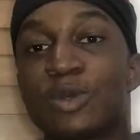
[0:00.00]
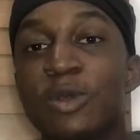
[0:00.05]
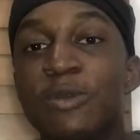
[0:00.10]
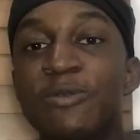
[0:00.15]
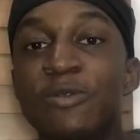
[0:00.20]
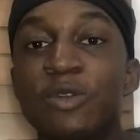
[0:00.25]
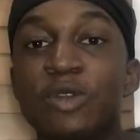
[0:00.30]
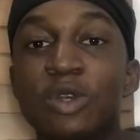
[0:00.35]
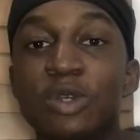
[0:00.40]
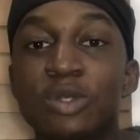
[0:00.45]

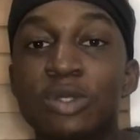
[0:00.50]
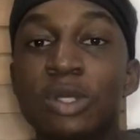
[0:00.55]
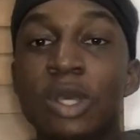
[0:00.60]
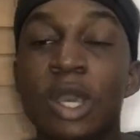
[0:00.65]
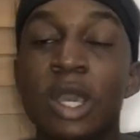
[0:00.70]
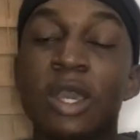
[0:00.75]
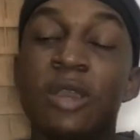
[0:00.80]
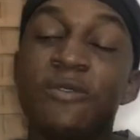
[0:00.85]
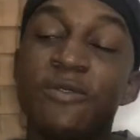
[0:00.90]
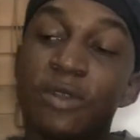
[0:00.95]
if
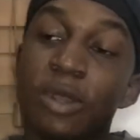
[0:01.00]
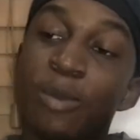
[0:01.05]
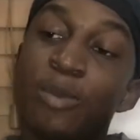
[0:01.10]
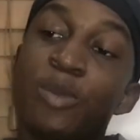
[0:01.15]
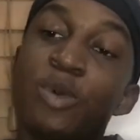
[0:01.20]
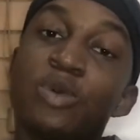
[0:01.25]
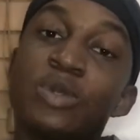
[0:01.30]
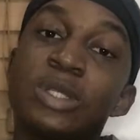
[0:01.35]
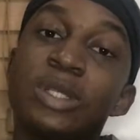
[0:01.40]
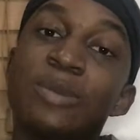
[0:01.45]
you're
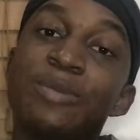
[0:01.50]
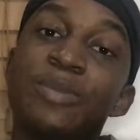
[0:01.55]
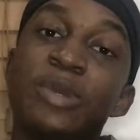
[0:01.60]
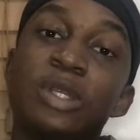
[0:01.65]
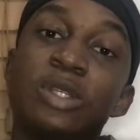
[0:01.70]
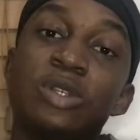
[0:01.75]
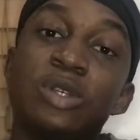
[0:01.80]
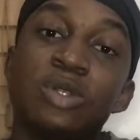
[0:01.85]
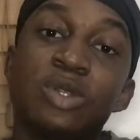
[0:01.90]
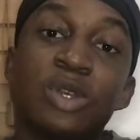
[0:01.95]
posting
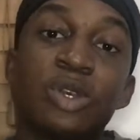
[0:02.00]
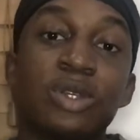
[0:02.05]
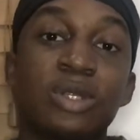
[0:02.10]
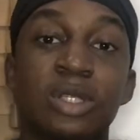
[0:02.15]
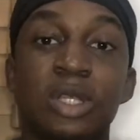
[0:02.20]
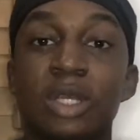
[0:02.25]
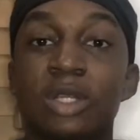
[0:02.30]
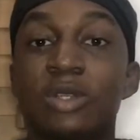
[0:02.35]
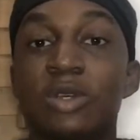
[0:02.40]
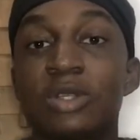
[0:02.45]
pictures on your
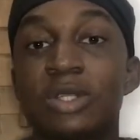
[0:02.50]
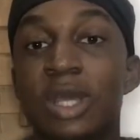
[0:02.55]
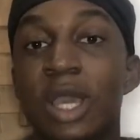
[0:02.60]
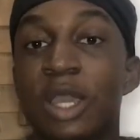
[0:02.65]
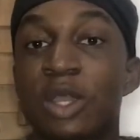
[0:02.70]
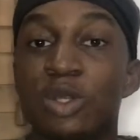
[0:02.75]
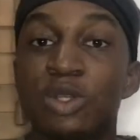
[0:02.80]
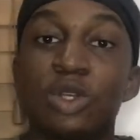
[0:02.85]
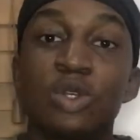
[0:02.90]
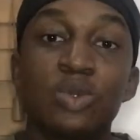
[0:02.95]
status
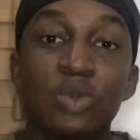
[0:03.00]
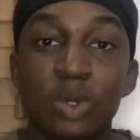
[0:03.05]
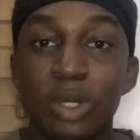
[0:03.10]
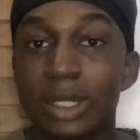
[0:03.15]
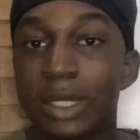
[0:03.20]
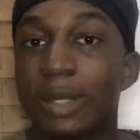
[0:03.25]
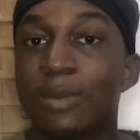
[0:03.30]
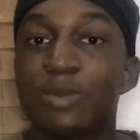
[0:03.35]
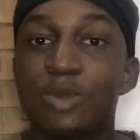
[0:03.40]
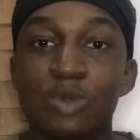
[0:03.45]
and you just
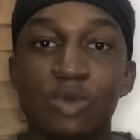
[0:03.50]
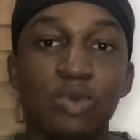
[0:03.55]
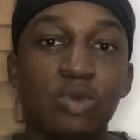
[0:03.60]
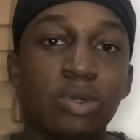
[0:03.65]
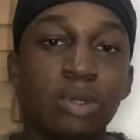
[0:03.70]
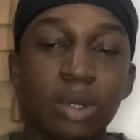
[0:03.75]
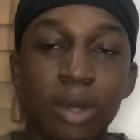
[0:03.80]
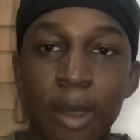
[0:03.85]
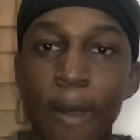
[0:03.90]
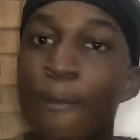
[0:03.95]
want them to
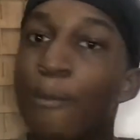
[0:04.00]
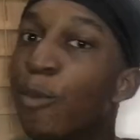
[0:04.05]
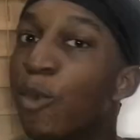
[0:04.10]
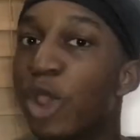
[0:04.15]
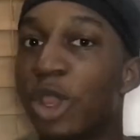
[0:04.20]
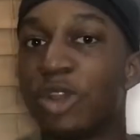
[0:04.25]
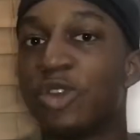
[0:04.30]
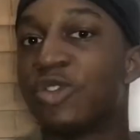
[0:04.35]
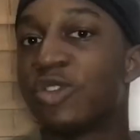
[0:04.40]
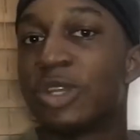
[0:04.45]
look
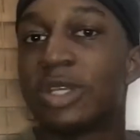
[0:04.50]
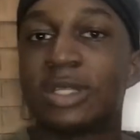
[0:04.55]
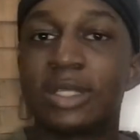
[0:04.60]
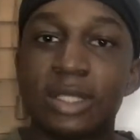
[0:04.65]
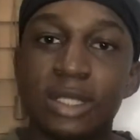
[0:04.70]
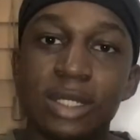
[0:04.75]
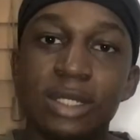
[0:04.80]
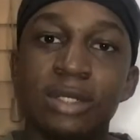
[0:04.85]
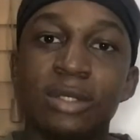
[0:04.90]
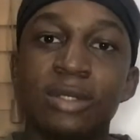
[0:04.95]
more
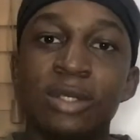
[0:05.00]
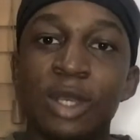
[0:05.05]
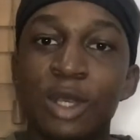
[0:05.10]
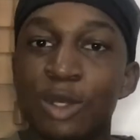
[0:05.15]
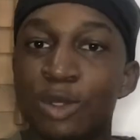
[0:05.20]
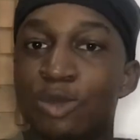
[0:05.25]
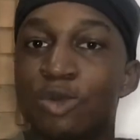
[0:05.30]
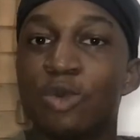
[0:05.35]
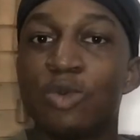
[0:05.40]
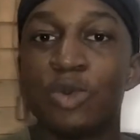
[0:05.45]
interesting,
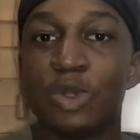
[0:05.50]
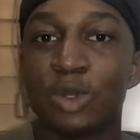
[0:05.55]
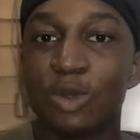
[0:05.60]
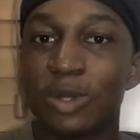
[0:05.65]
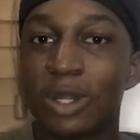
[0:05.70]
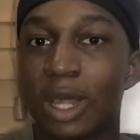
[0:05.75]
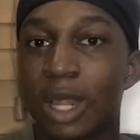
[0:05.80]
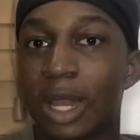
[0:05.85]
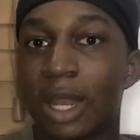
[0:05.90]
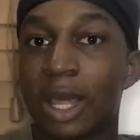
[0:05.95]
so we know
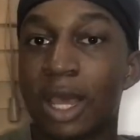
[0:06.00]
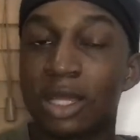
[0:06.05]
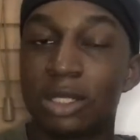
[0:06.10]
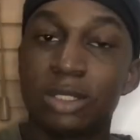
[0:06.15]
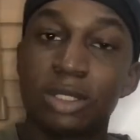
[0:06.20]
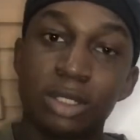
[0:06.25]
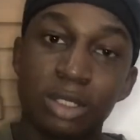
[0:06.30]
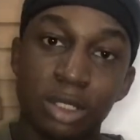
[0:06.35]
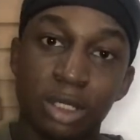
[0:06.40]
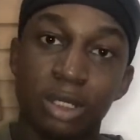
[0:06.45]
that
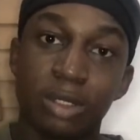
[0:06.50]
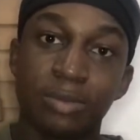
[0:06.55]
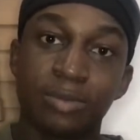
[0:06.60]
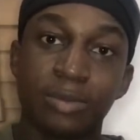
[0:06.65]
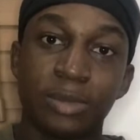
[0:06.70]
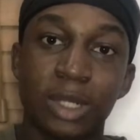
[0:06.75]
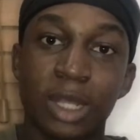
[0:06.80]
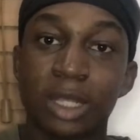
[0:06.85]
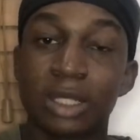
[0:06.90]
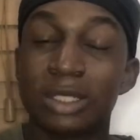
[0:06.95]
last year,
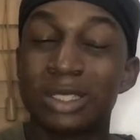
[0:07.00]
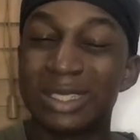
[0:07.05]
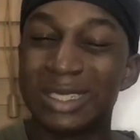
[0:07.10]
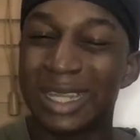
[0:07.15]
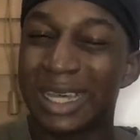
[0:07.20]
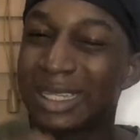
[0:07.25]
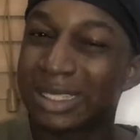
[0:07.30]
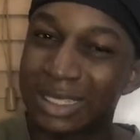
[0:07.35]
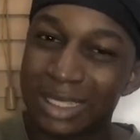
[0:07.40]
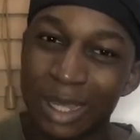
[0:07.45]
like the
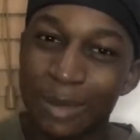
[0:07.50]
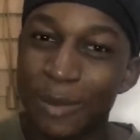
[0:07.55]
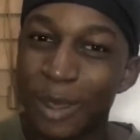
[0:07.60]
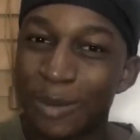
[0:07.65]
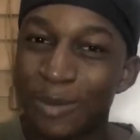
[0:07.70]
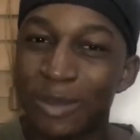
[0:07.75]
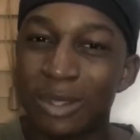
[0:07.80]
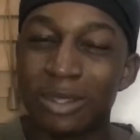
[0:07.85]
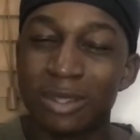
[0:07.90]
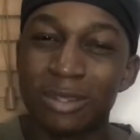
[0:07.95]
last time I
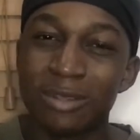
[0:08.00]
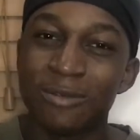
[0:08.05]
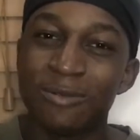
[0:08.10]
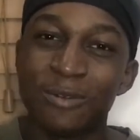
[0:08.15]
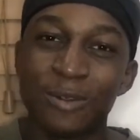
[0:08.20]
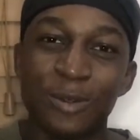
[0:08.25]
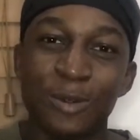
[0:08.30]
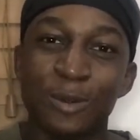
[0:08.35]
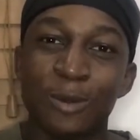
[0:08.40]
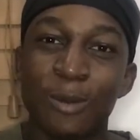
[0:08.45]
made this
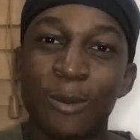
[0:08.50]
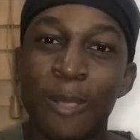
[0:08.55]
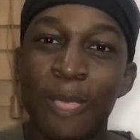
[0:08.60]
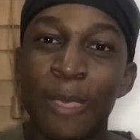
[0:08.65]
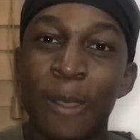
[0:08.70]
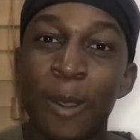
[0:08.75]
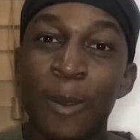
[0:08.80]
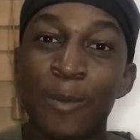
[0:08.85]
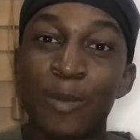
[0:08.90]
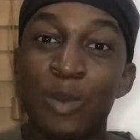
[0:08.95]
video,
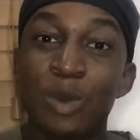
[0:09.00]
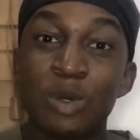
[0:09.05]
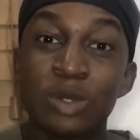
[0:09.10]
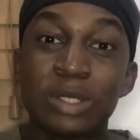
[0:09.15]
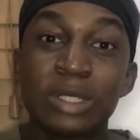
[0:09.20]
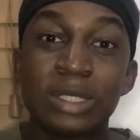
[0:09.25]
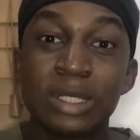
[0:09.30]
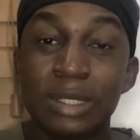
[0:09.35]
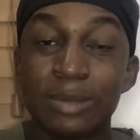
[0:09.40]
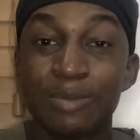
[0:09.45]

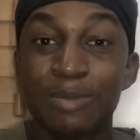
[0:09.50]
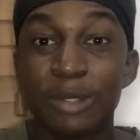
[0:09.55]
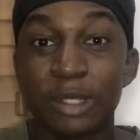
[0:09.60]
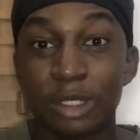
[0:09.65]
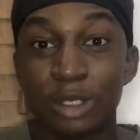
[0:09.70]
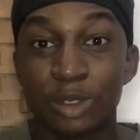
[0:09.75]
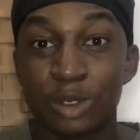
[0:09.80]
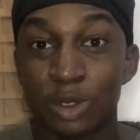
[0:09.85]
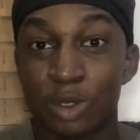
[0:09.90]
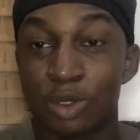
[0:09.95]
posting
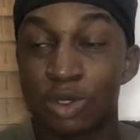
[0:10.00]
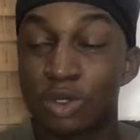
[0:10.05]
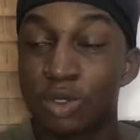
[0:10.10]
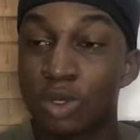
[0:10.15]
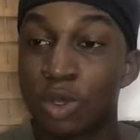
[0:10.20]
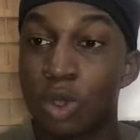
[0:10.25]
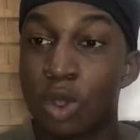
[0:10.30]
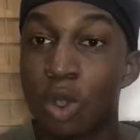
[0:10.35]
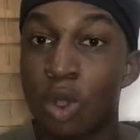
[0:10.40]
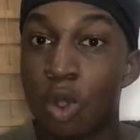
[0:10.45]
pictures
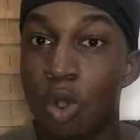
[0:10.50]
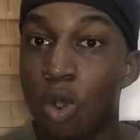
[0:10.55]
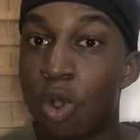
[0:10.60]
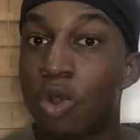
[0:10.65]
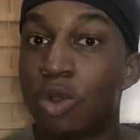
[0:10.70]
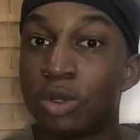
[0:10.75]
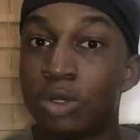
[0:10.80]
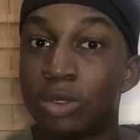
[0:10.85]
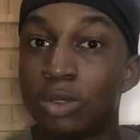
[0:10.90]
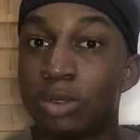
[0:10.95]

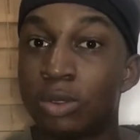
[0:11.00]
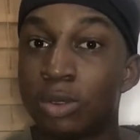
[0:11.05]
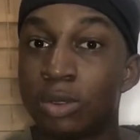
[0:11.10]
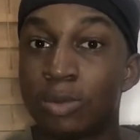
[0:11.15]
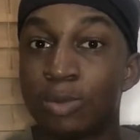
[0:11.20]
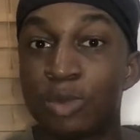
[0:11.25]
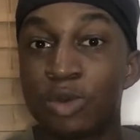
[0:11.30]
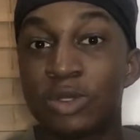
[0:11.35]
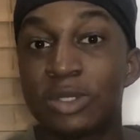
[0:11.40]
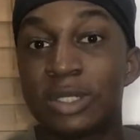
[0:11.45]
on
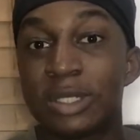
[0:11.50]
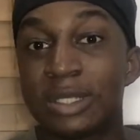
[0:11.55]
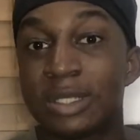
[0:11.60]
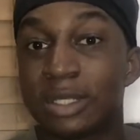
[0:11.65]
posting